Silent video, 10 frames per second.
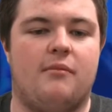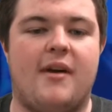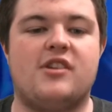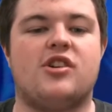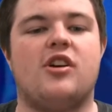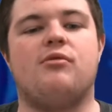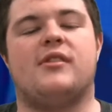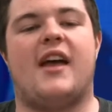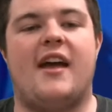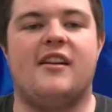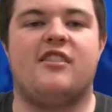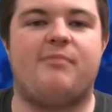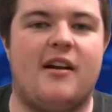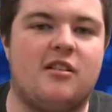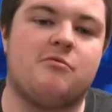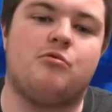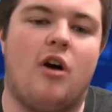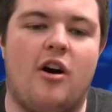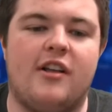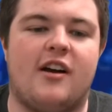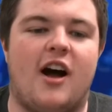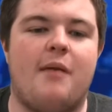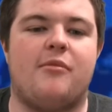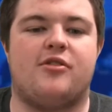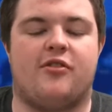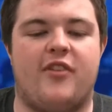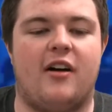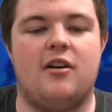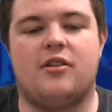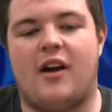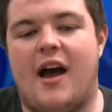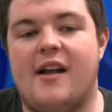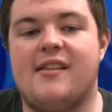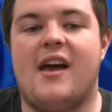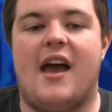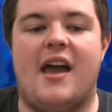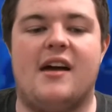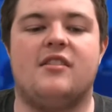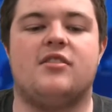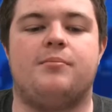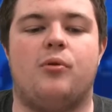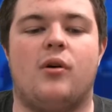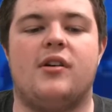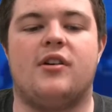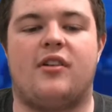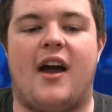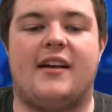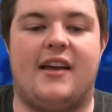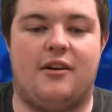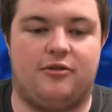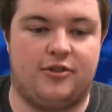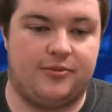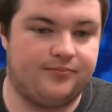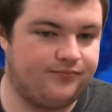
Make sure to attend and spend some quality time with your fellow grads and support your grad council.